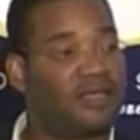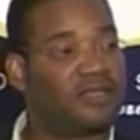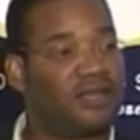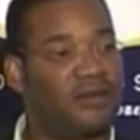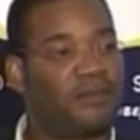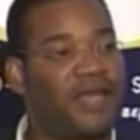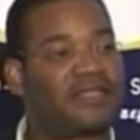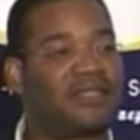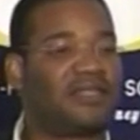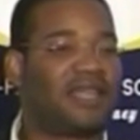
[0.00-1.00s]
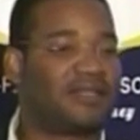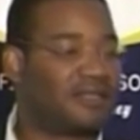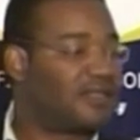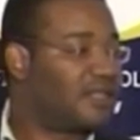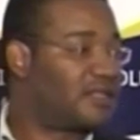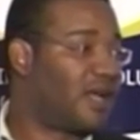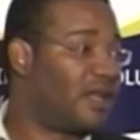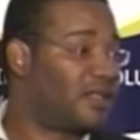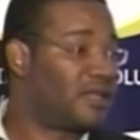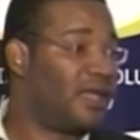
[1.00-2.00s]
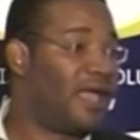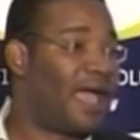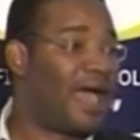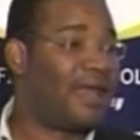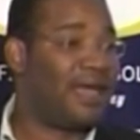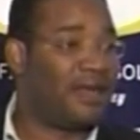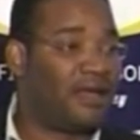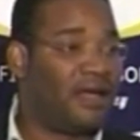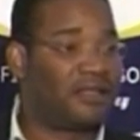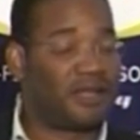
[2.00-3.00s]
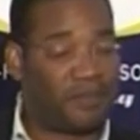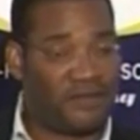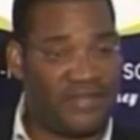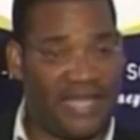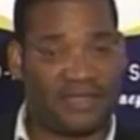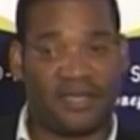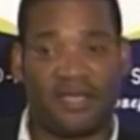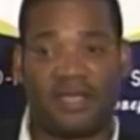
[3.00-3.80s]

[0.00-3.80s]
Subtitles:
so they're pricing it at $6. And then on top of that,